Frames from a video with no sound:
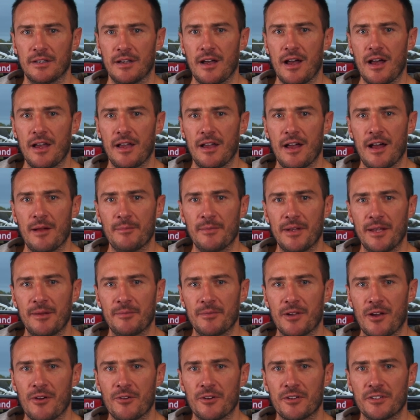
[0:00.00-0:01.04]
Hi, I'm
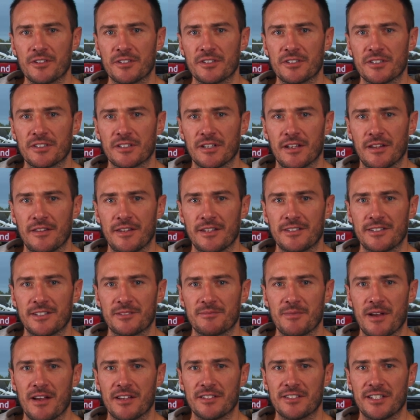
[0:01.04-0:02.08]
Liam Lawrence, and this
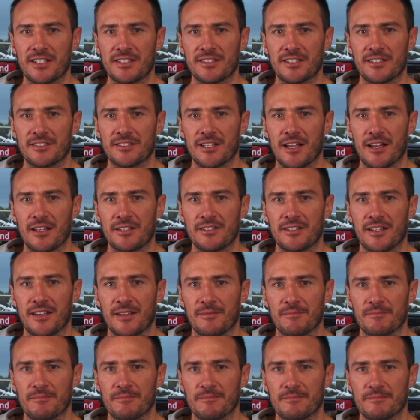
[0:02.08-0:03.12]
is my six-a-side
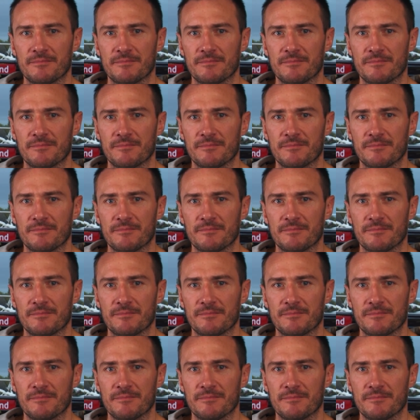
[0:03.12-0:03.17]
team.